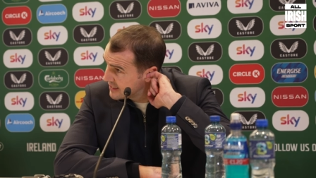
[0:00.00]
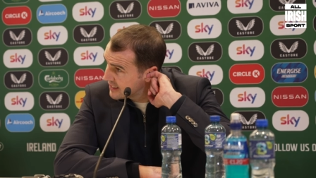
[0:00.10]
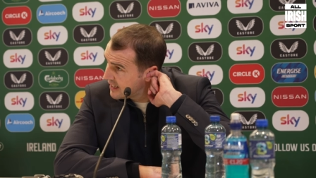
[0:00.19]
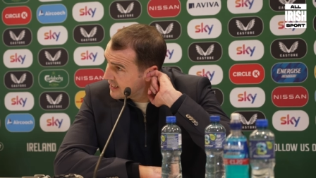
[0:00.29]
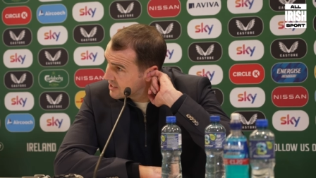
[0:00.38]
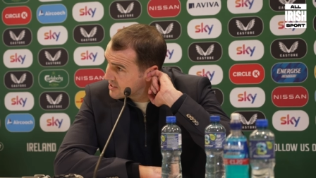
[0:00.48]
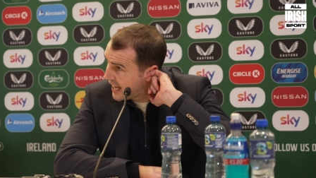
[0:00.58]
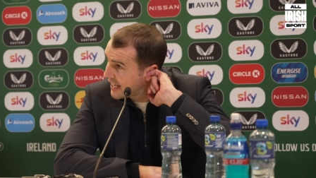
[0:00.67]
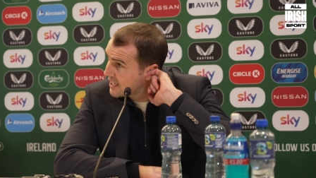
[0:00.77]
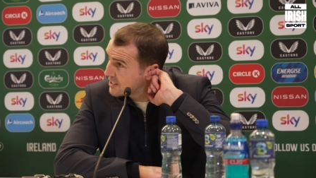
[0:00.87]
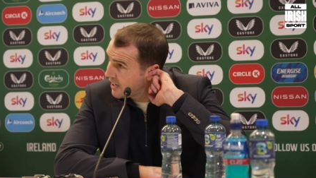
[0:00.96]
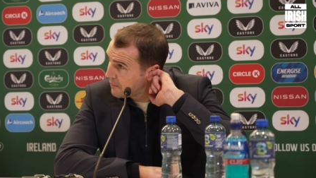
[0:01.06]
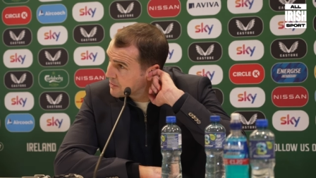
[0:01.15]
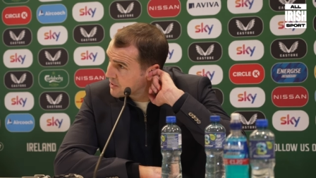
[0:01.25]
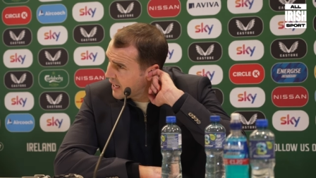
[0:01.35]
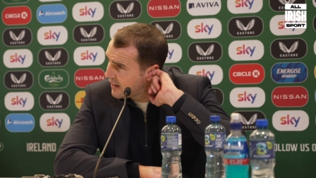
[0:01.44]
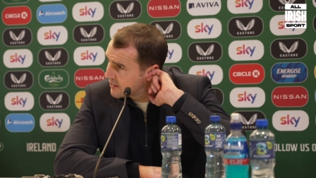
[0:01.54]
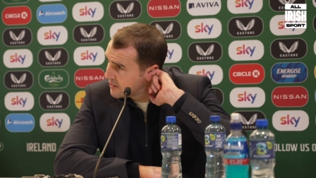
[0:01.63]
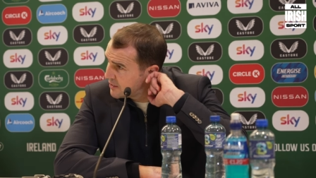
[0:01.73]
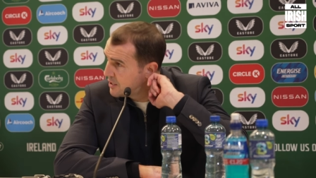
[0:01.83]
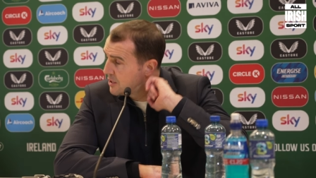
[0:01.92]
the taker type of scenario.
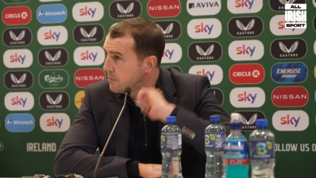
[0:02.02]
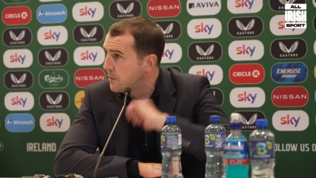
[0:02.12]
Okay.